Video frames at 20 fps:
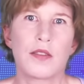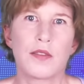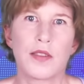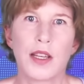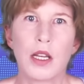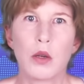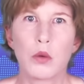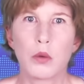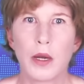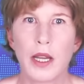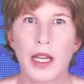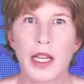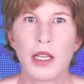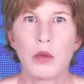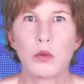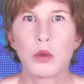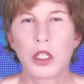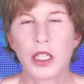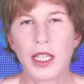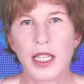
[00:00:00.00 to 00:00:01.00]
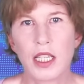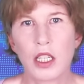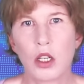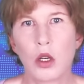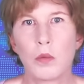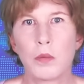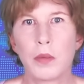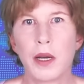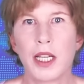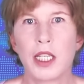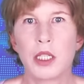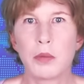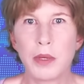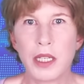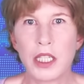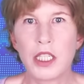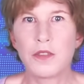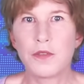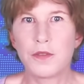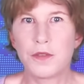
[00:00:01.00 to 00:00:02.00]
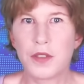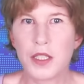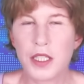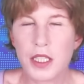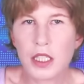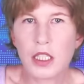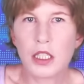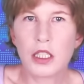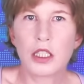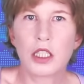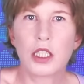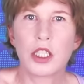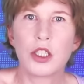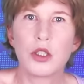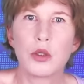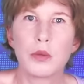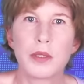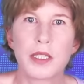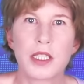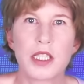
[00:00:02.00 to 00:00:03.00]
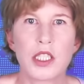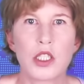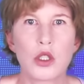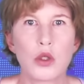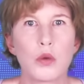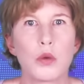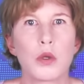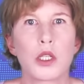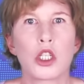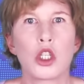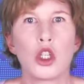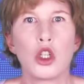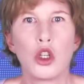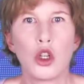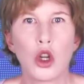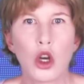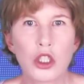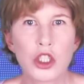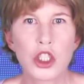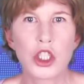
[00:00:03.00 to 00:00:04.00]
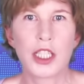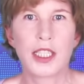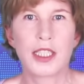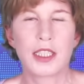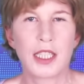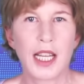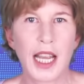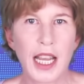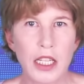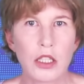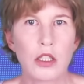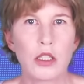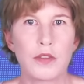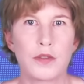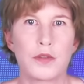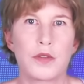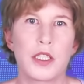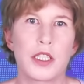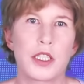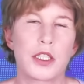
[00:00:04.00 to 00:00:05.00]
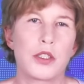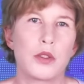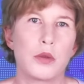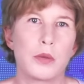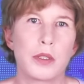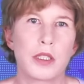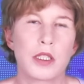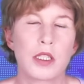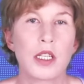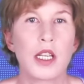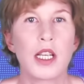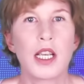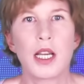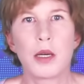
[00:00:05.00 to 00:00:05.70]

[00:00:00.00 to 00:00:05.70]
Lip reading: That way, one can combine many physical qubits to one logical error-free qubit.